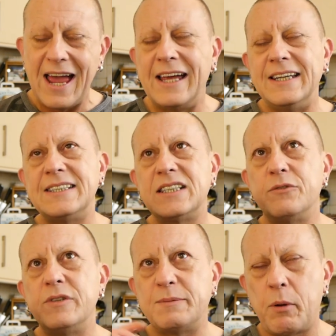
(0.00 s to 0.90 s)
and it's
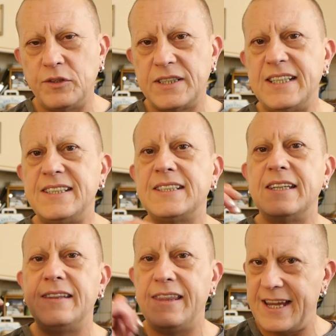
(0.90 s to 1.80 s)
the responses
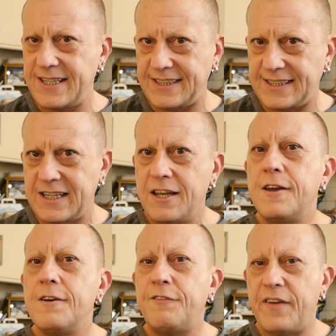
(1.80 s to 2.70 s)
to this
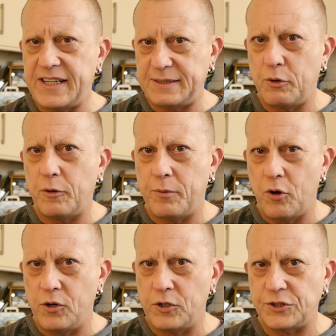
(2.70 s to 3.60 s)
Facebook
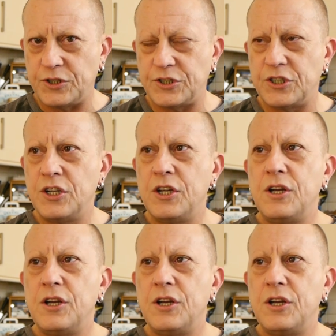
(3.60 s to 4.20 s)
post,